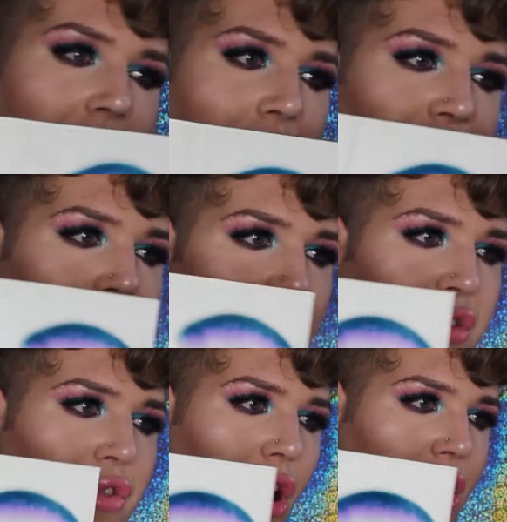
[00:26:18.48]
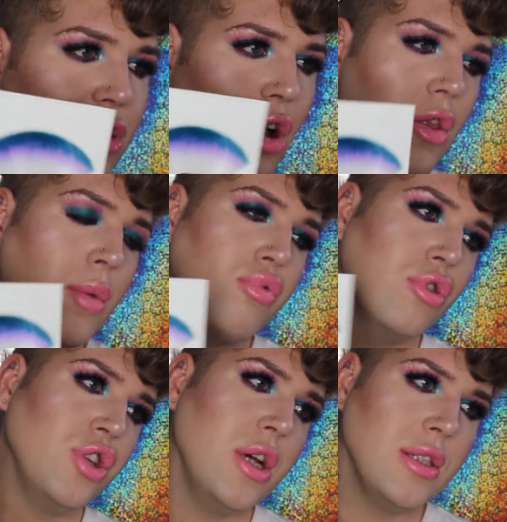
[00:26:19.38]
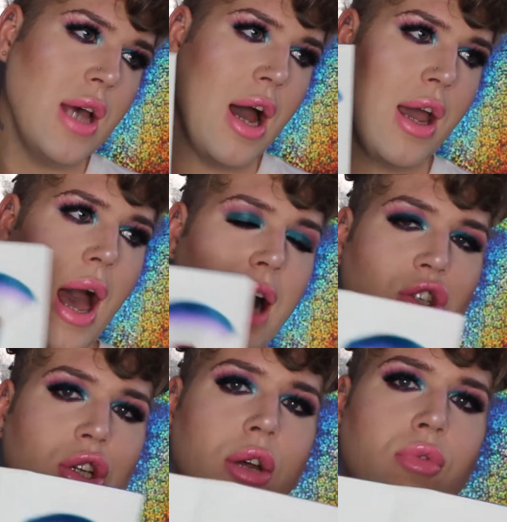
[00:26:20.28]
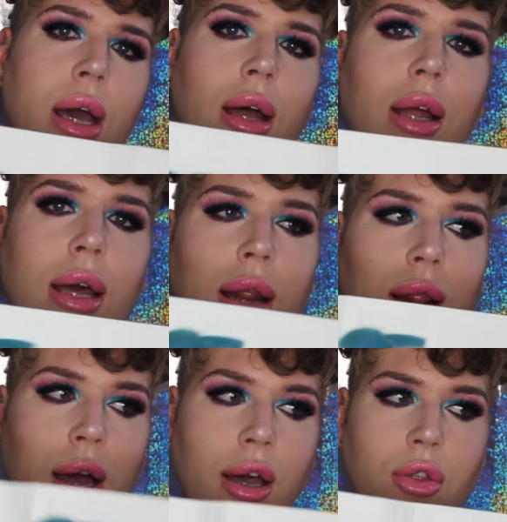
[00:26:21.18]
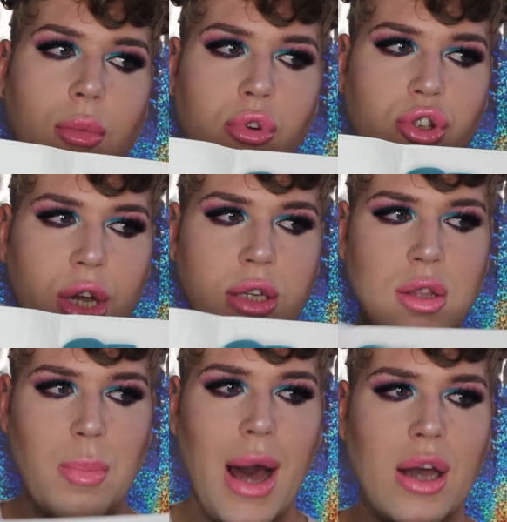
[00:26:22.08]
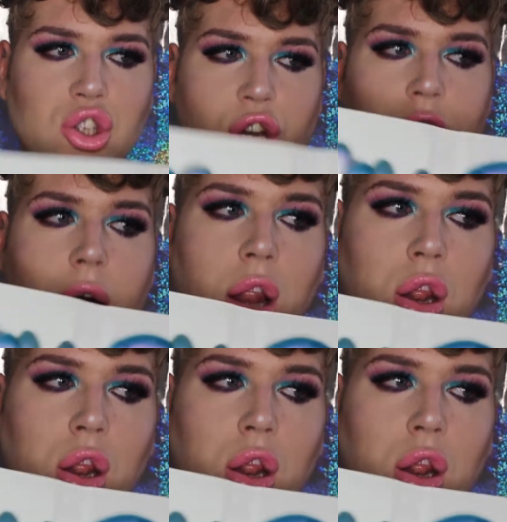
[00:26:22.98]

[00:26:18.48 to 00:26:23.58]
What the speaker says: yeah, final thoughts on the brushes. I actually really like the brushes, the packaging I